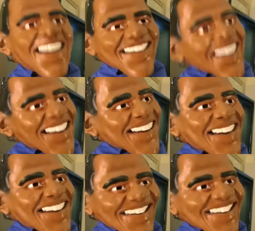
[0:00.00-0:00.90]
I'm a simple
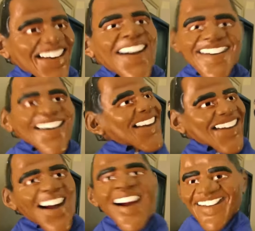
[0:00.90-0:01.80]
man. And if you can
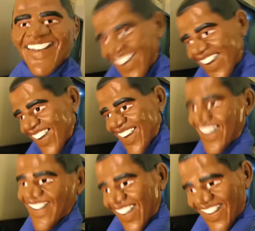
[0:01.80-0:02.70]
make that uh,
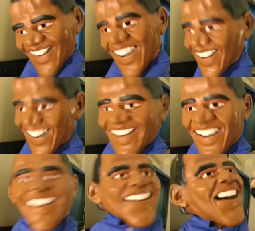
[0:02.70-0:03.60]
peanut butter and jelly
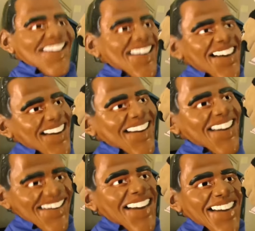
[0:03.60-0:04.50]
sandwich so delicious
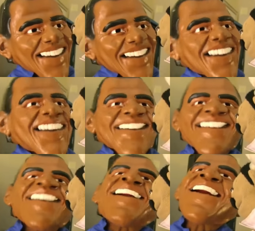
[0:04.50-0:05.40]
for me,
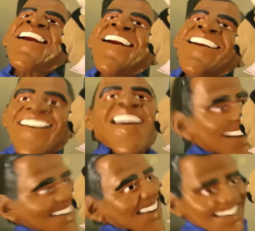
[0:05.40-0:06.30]
um, uh, you
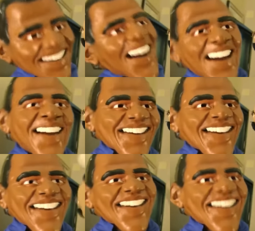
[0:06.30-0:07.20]
might be my new chef.
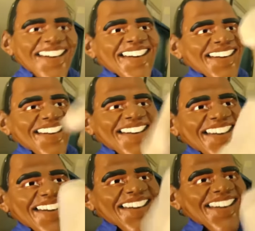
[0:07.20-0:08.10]
Wait, wait, oh my god,
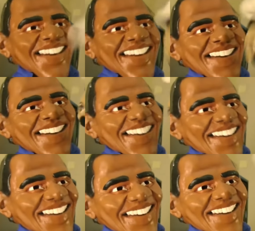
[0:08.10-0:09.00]
oh my god,
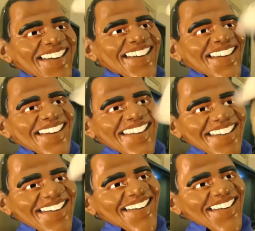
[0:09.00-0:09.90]
that sounds so
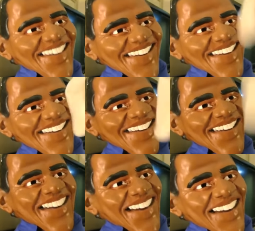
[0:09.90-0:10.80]
awesome, sir!
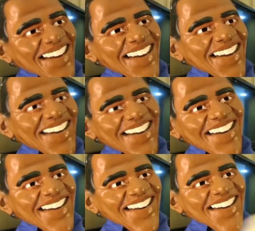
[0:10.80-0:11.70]
Uh, uh, you know what, I'm gonna get to
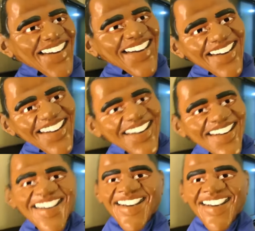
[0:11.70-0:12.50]
making it right now.